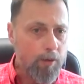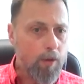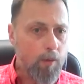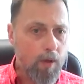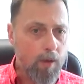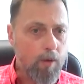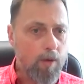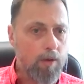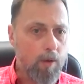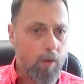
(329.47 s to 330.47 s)

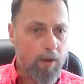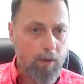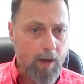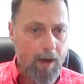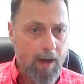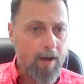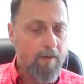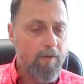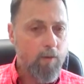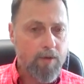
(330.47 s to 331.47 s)
What do you
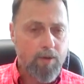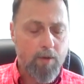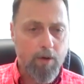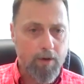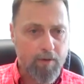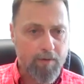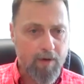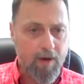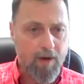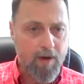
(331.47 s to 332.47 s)
have? What's going on in your
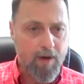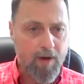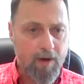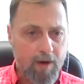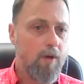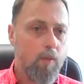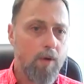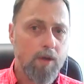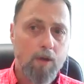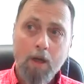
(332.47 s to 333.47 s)
family life?
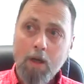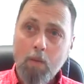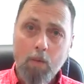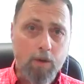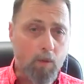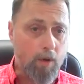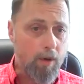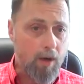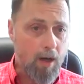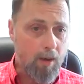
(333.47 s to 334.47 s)
What do you want
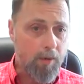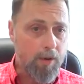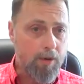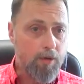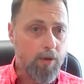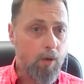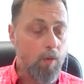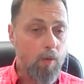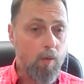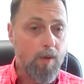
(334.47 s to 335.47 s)
to accomplish?
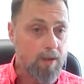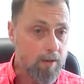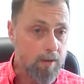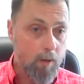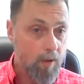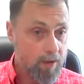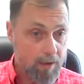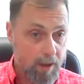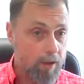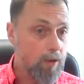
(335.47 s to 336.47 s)
What
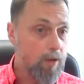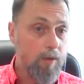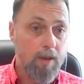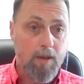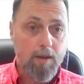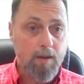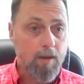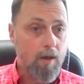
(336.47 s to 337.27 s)
state are you in?